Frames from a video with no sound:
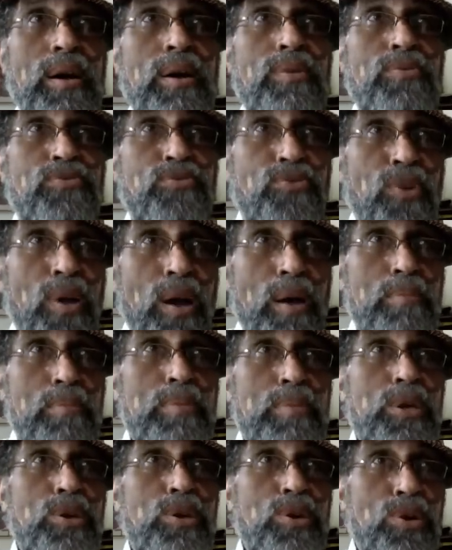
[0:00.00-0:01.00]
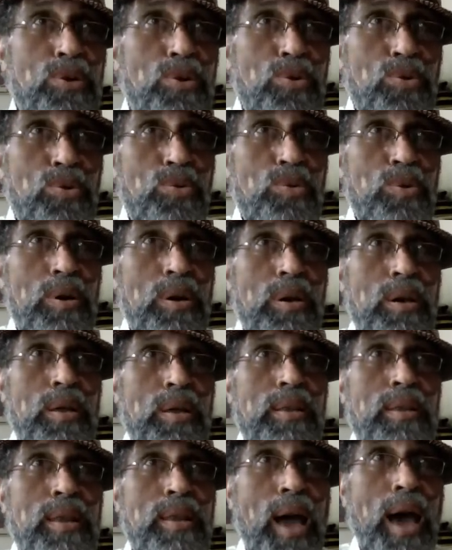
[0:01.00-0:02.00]
from you
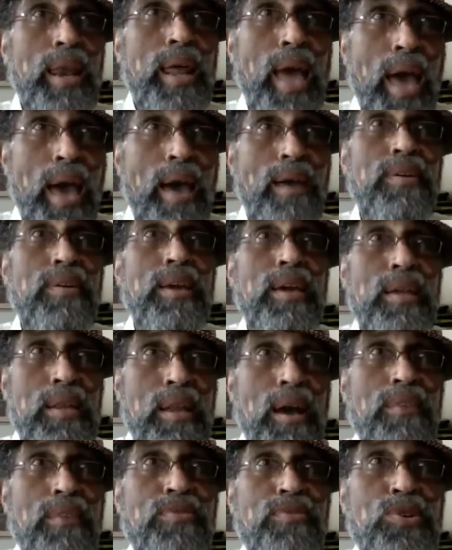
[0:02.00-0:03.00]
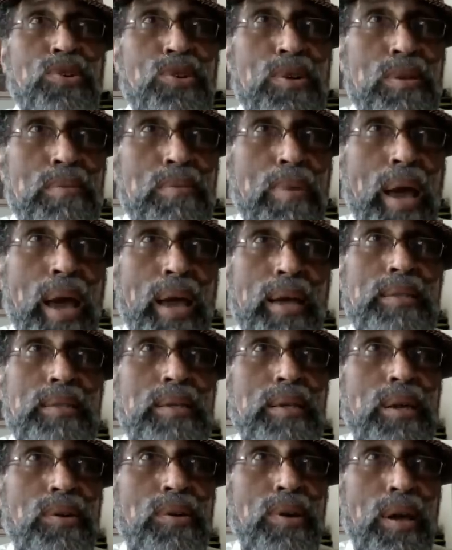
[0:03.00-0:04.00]
not having enough good
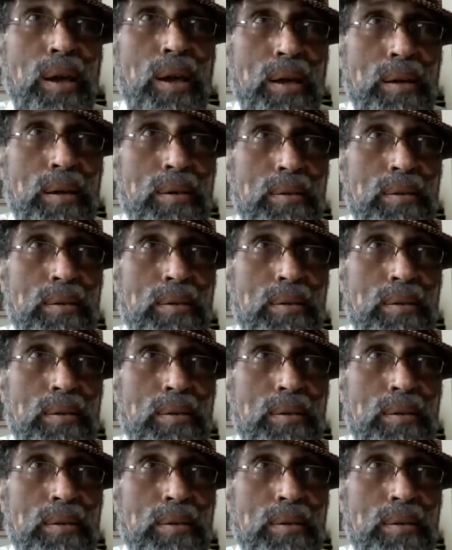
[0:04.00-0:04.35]
bacteria.